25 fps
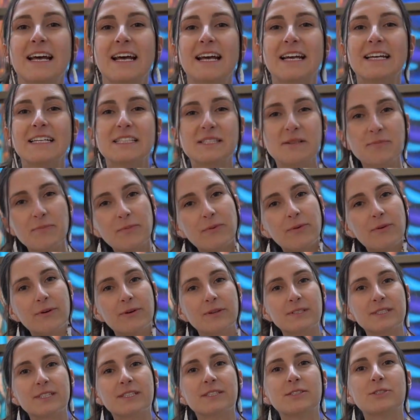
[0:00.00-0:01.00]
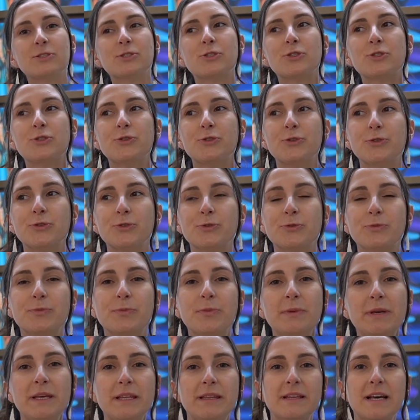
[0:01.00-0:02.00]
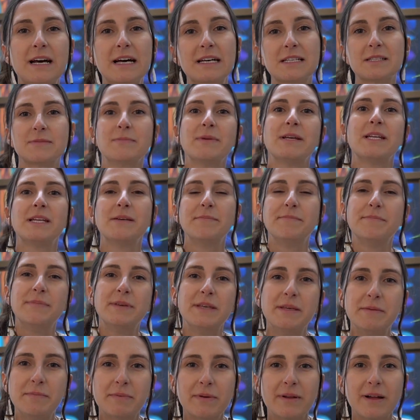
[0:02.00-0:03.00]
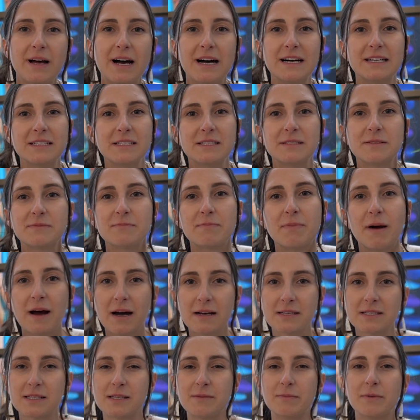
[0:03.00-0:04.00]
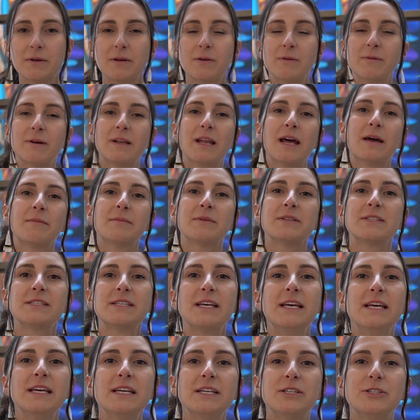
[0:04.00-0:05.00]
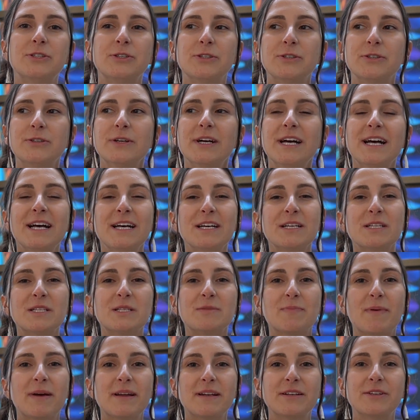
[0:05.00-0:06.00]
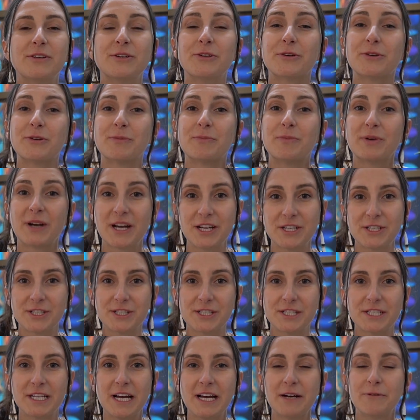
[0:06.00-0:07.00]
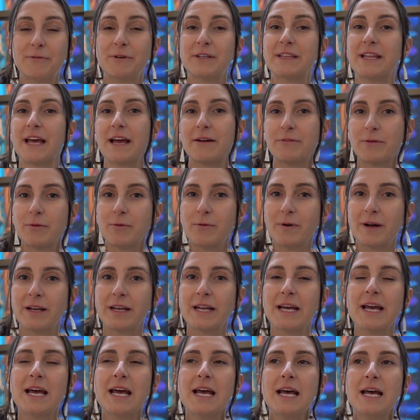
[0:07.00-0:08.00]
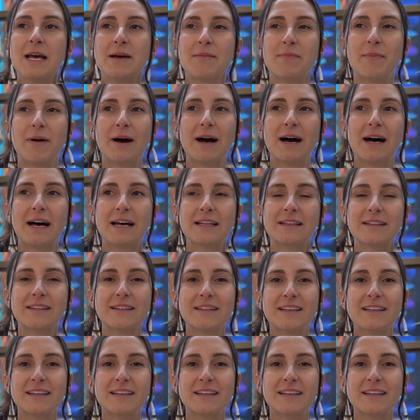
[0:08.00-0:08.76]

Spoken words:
It's important to meet as many people as possible. Well, I'm not saying to spend your precious time with everyone, but